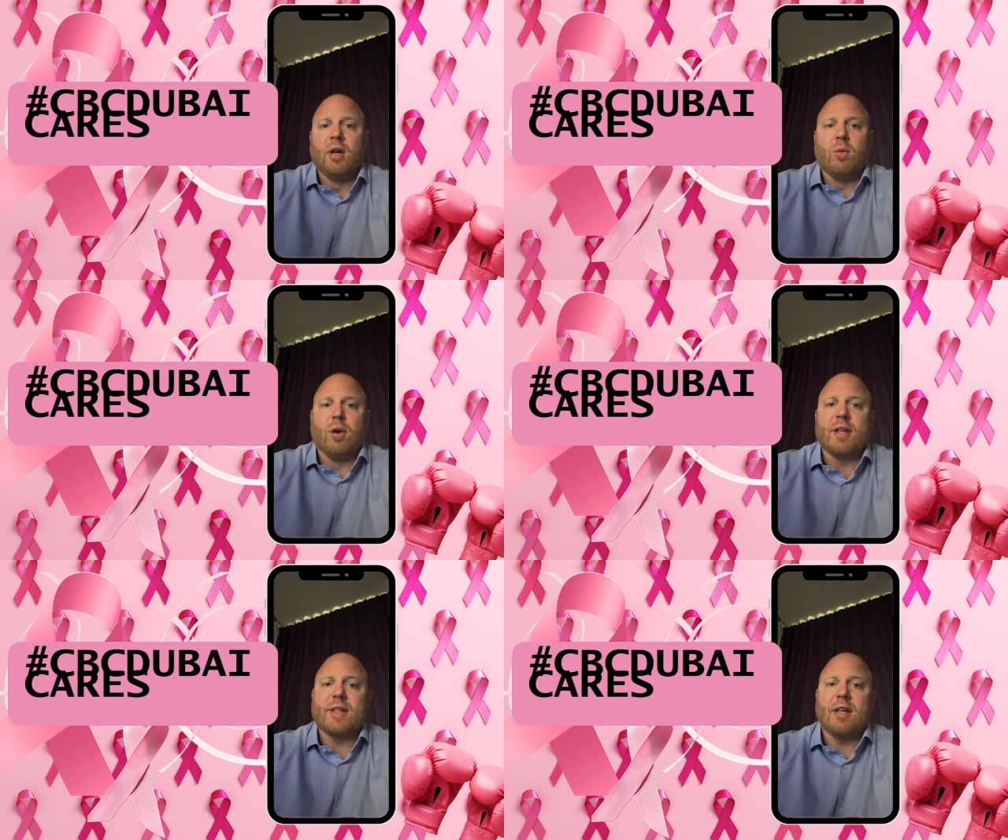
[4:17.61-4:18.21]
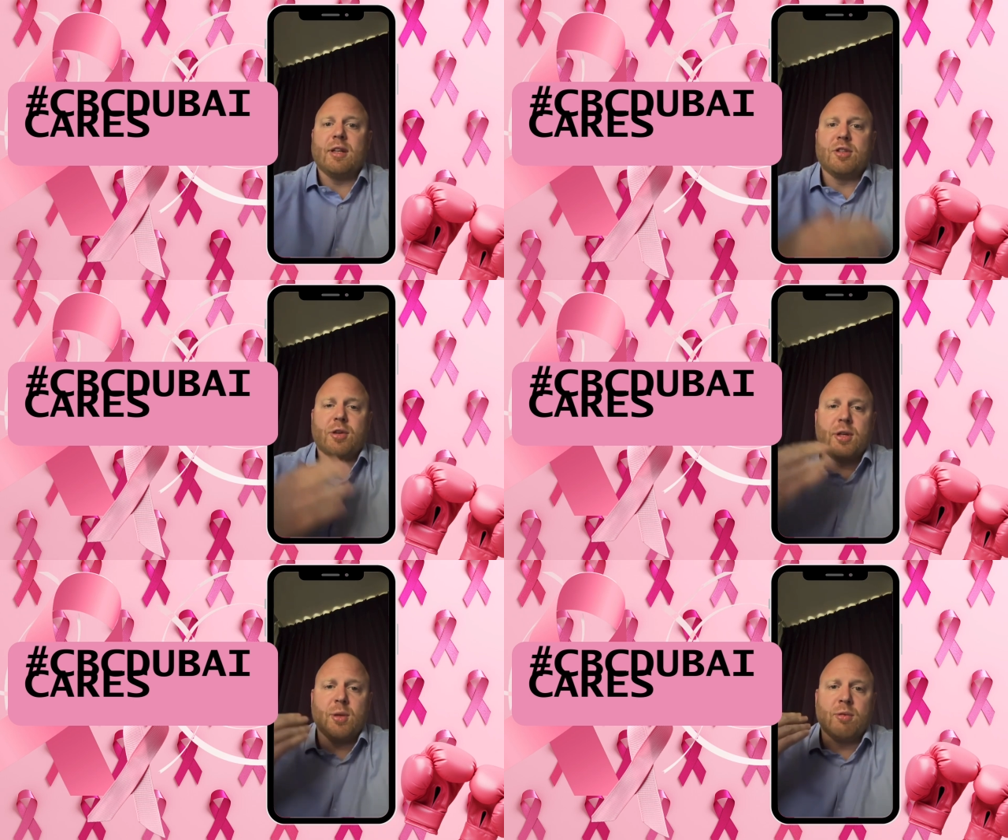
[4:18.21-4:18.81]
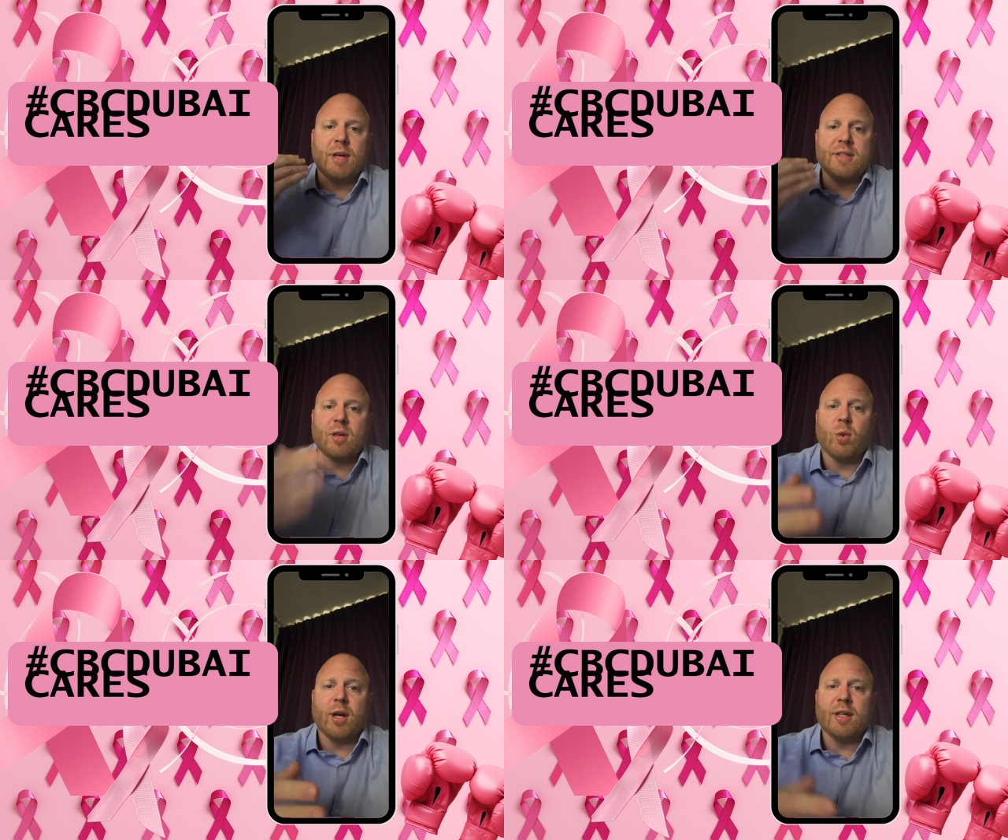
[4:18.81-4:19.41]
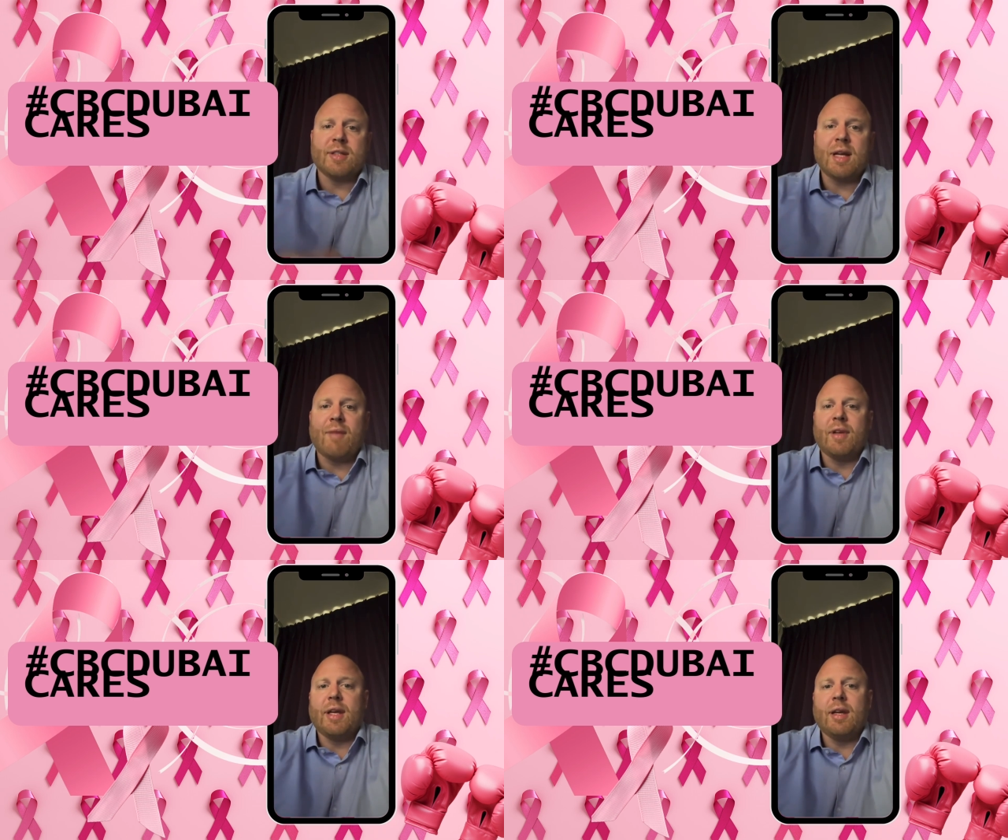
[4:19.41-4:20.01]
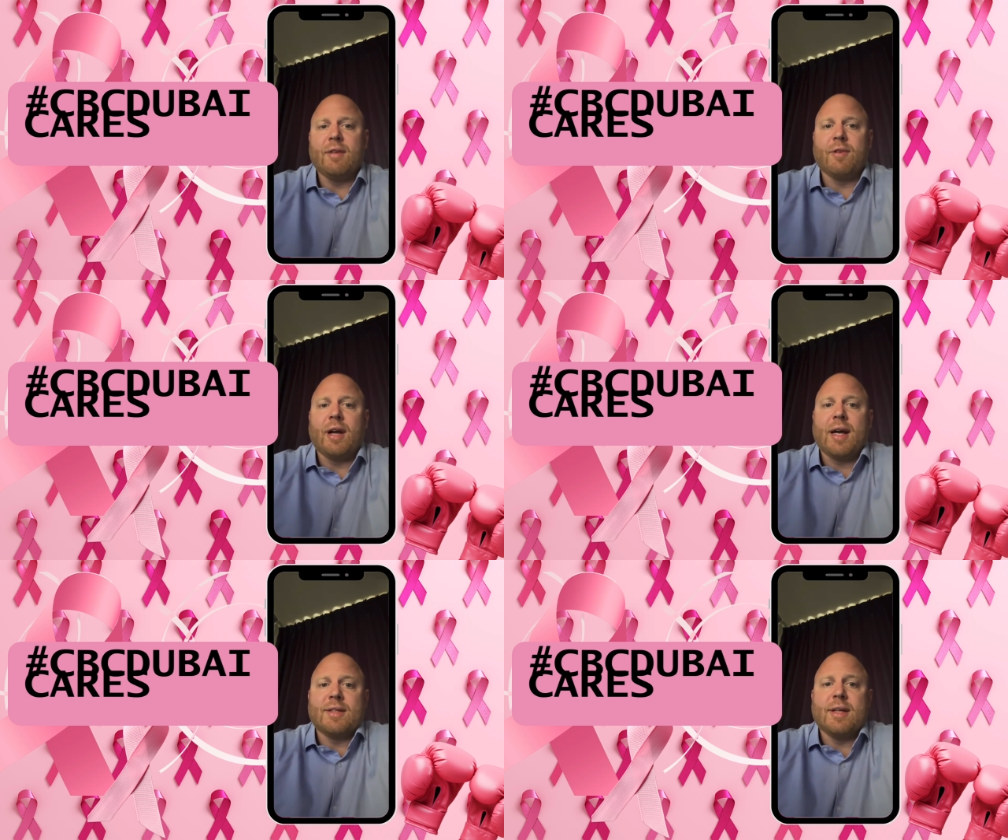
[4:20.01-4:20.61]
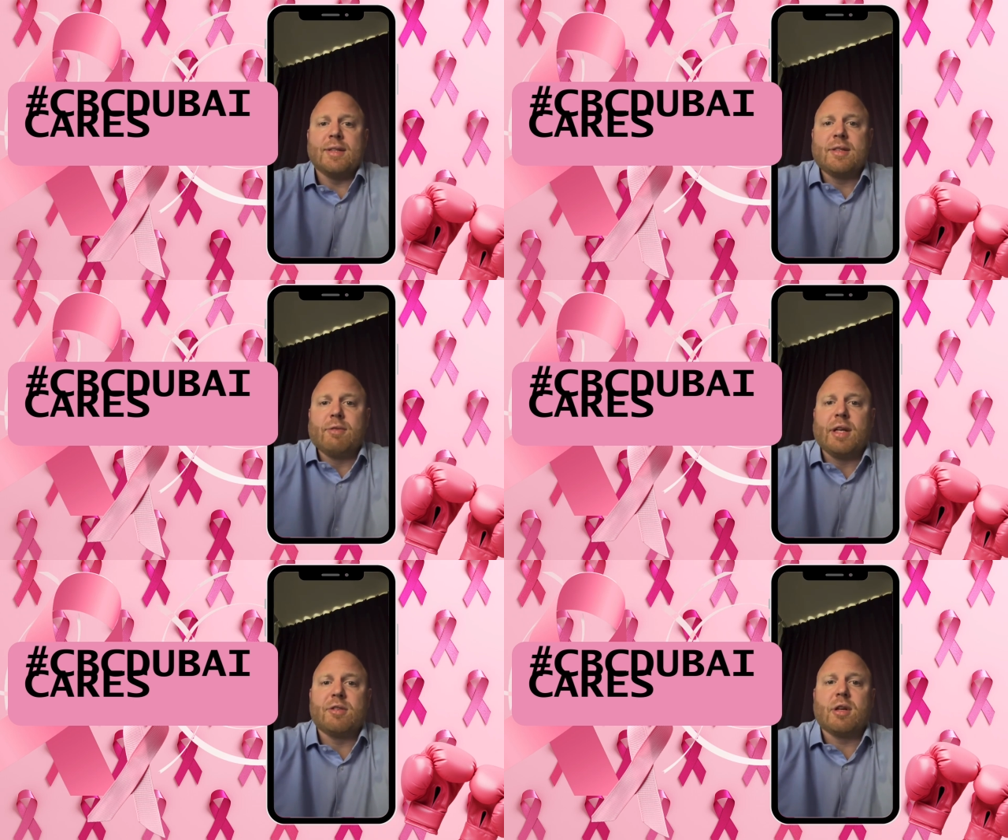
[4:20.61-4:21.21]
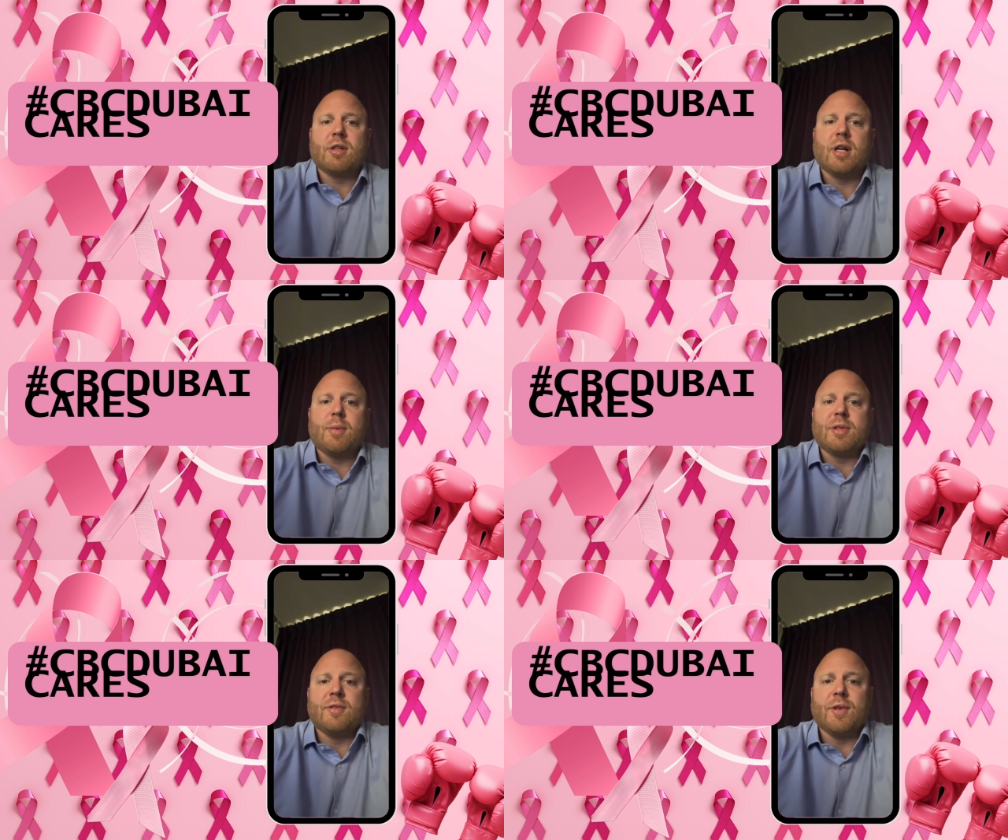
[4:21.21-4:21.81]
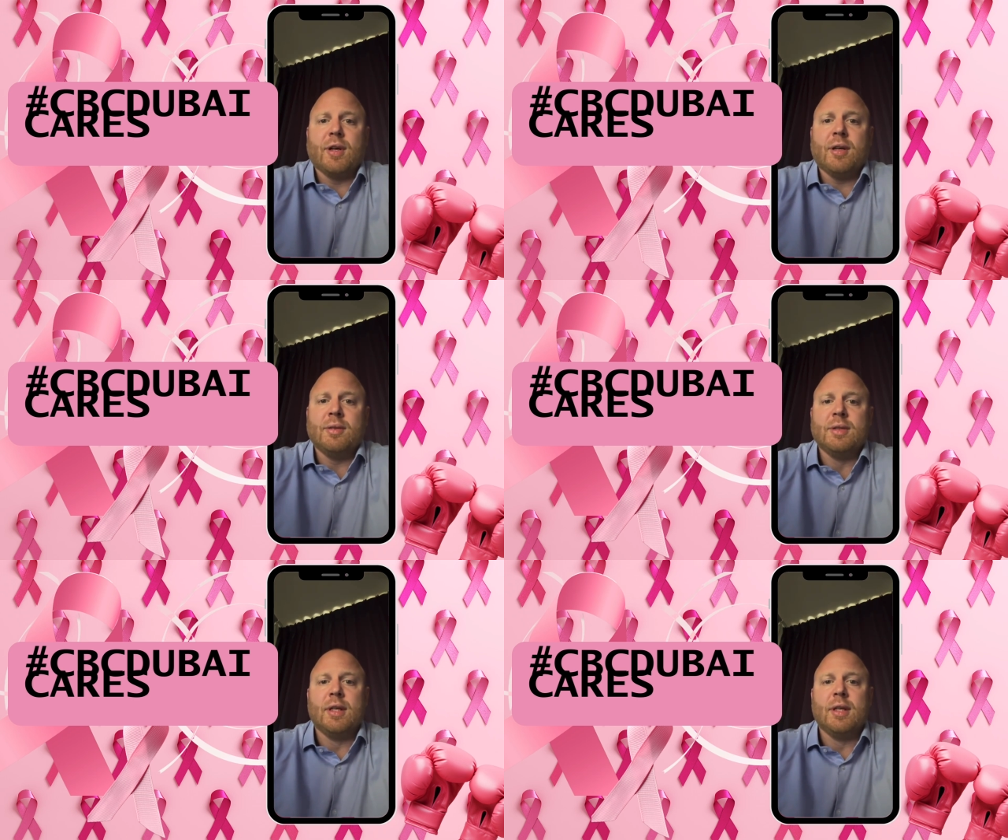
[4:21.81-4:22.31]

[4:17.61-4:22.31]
we're excited to join you in raising awareness and advocating for access to reconstruction options for all.